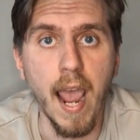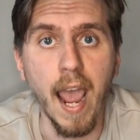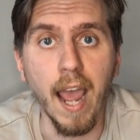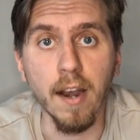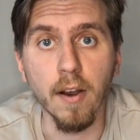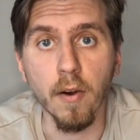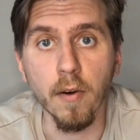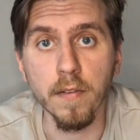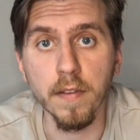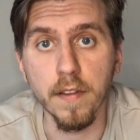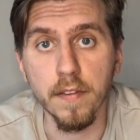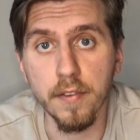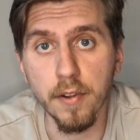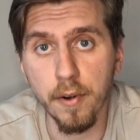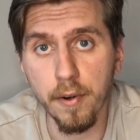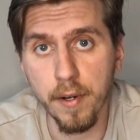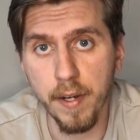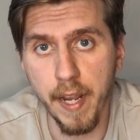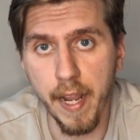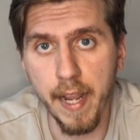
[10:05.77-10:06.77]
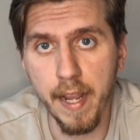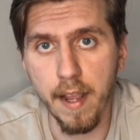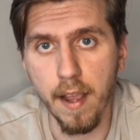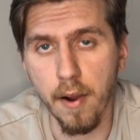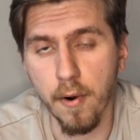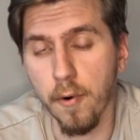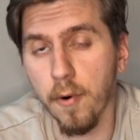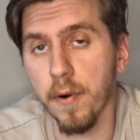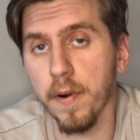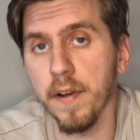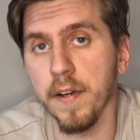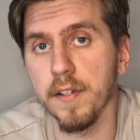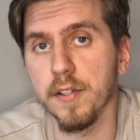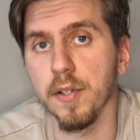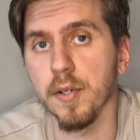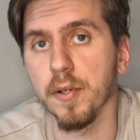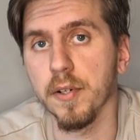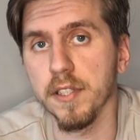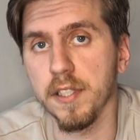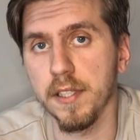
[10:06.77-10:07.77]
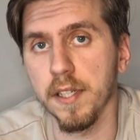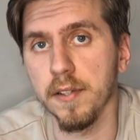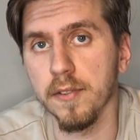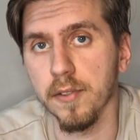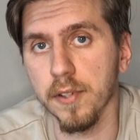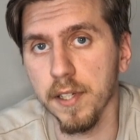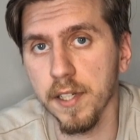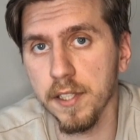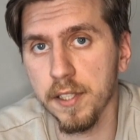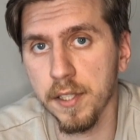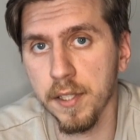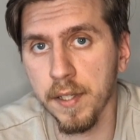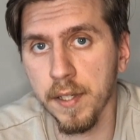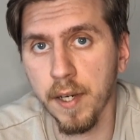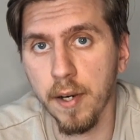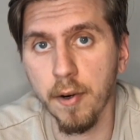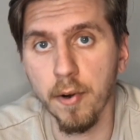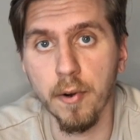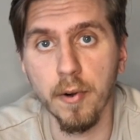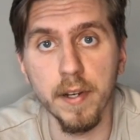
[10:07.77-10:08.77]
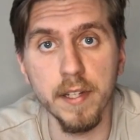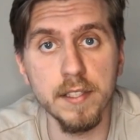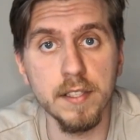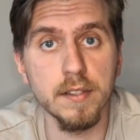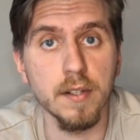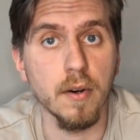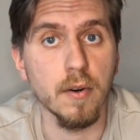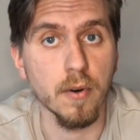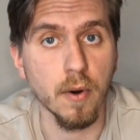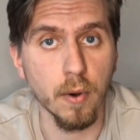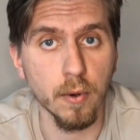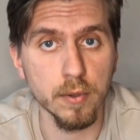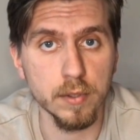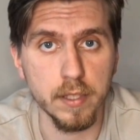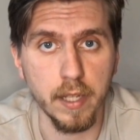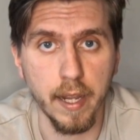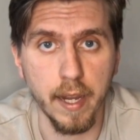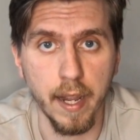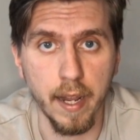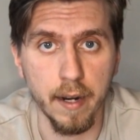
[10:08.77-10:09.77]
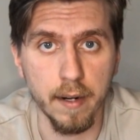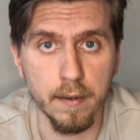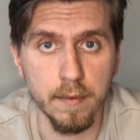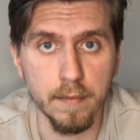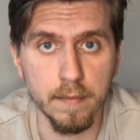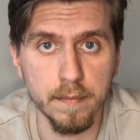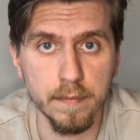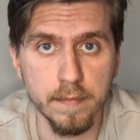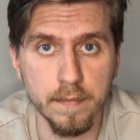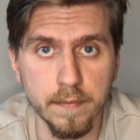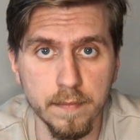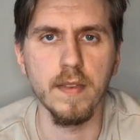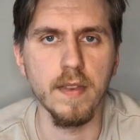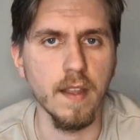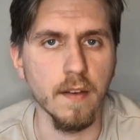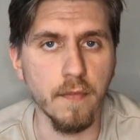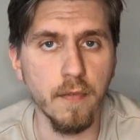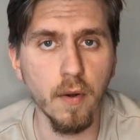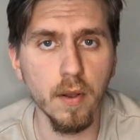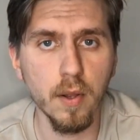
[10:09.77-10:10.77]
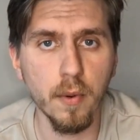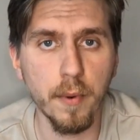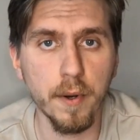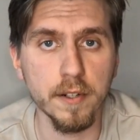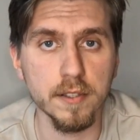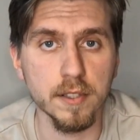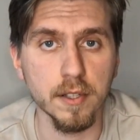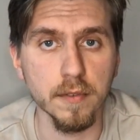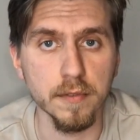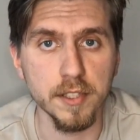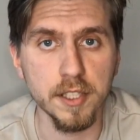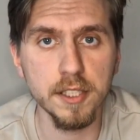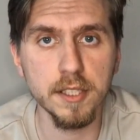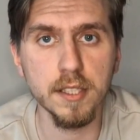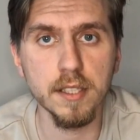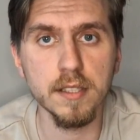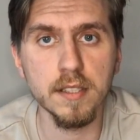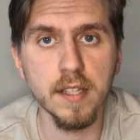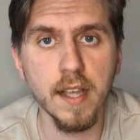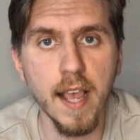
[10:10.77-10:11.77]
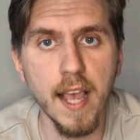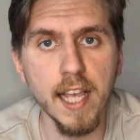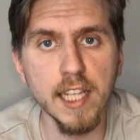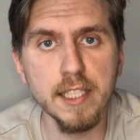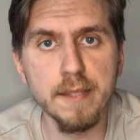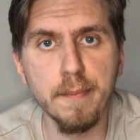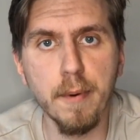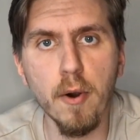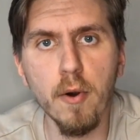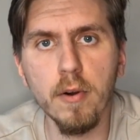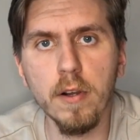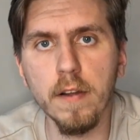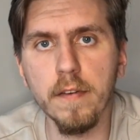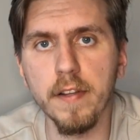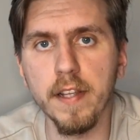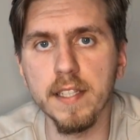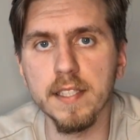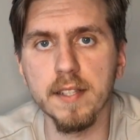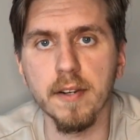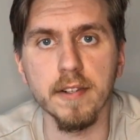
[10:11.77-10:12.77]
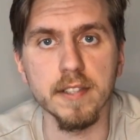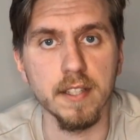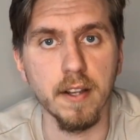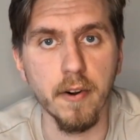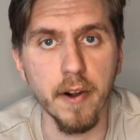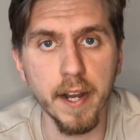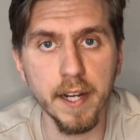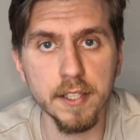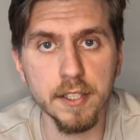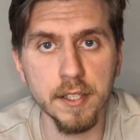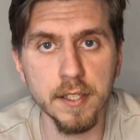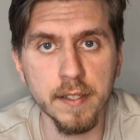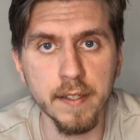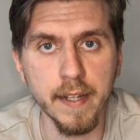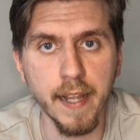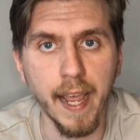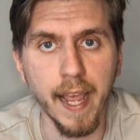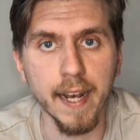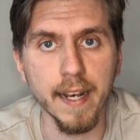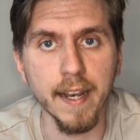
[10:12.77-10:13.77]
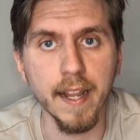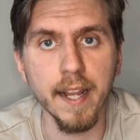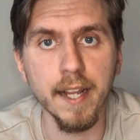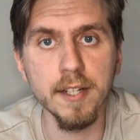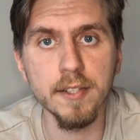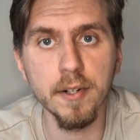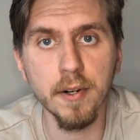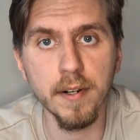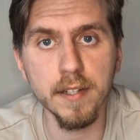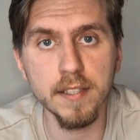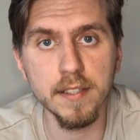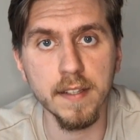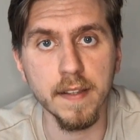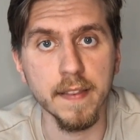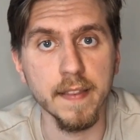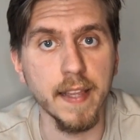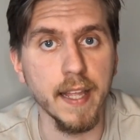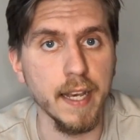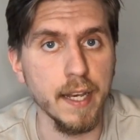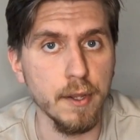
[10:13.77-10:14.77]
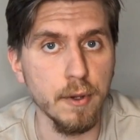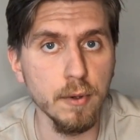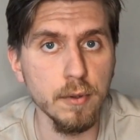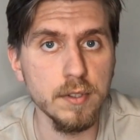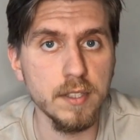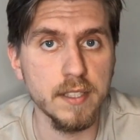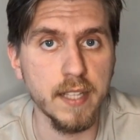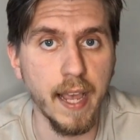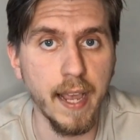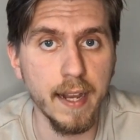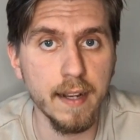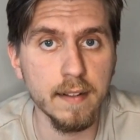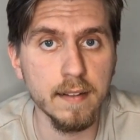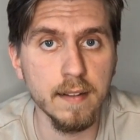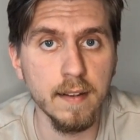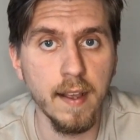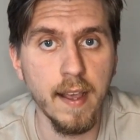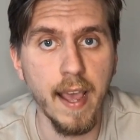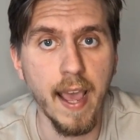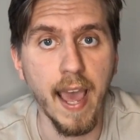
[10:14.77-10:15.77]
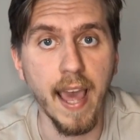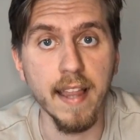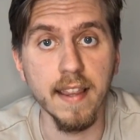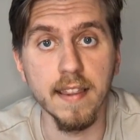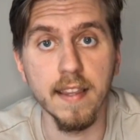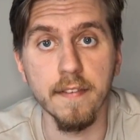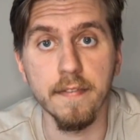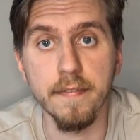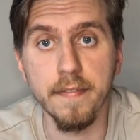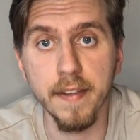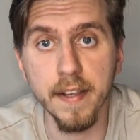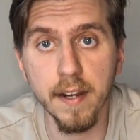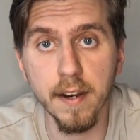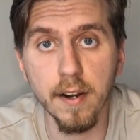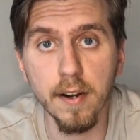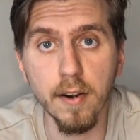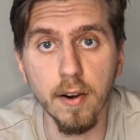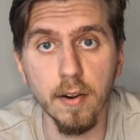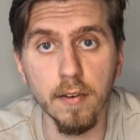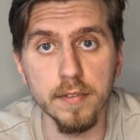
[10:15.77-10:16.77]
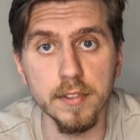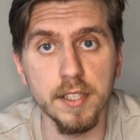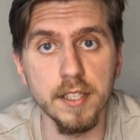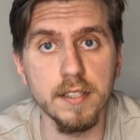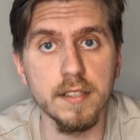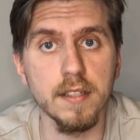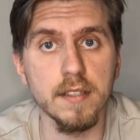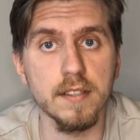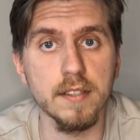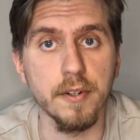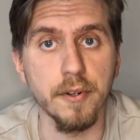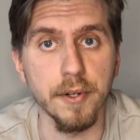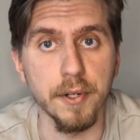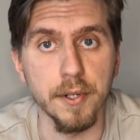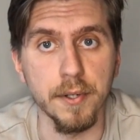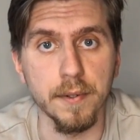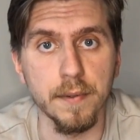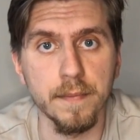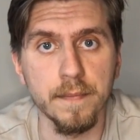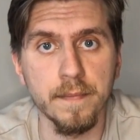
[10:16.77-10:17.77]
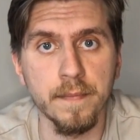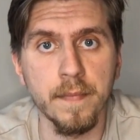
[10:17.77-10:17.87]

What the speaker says: And on the third day, according to Christian tradition, Christ rose again. The followers of Jesus spoke of his resurrection, and interest in the new sect and the figure of Jesus grew.